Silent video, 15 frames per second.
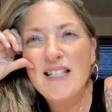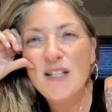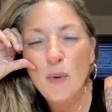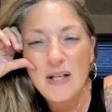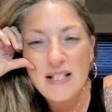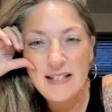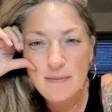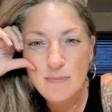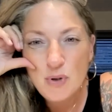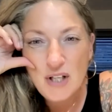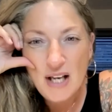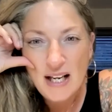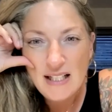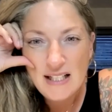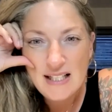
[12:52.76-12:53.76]
so I
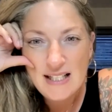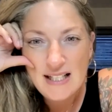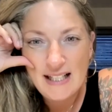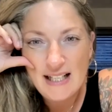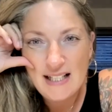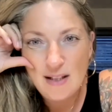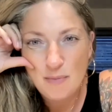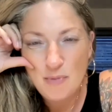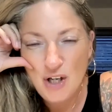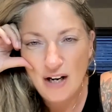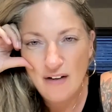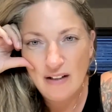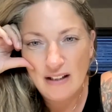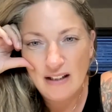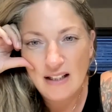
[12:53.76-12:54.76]
simultaneously, as I'm
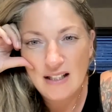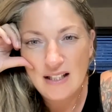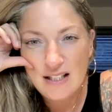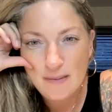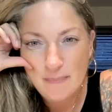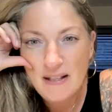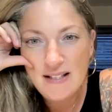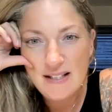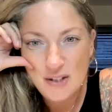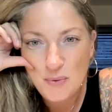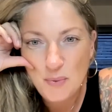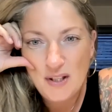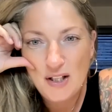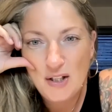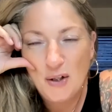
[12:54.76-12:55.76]
sharing this
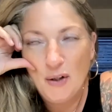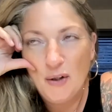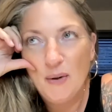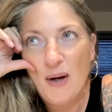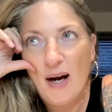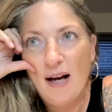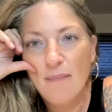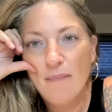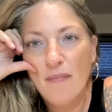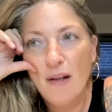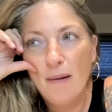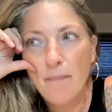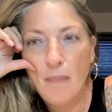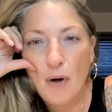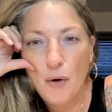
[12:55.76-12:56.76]
message with you,
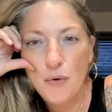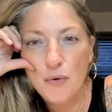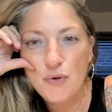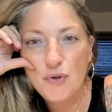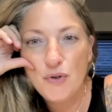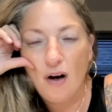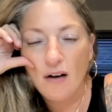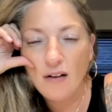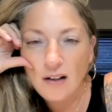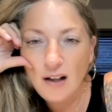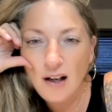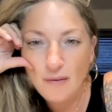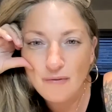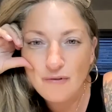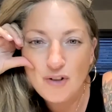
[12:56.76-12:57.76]
am the most
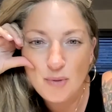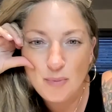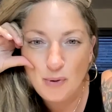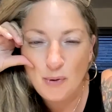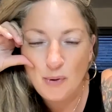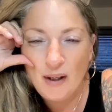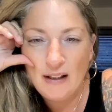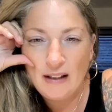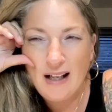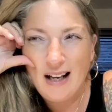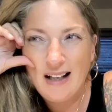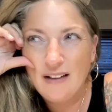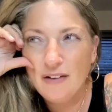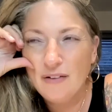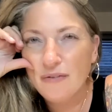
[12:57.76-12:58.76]
uncomfortable and
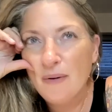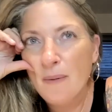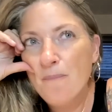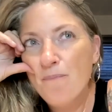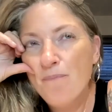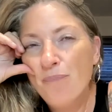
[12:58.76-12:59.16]
kind of